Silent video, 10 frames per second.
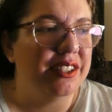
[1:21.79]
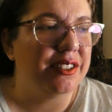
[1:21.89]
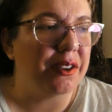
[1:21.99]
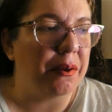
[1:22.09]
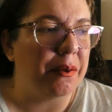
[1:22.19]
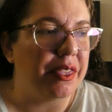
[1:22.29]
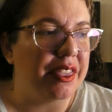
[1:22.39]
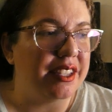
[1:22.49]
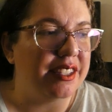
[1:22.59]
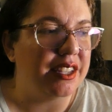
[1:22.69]
So
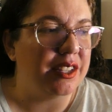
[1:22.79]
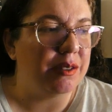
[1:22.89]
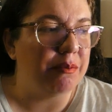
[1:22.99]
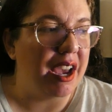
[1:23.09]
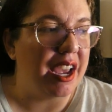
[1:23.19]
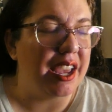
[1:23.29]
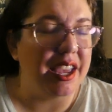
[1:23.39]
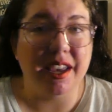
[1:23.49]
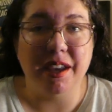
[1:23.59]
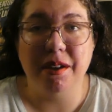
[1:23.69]
this is
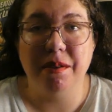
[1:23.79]
my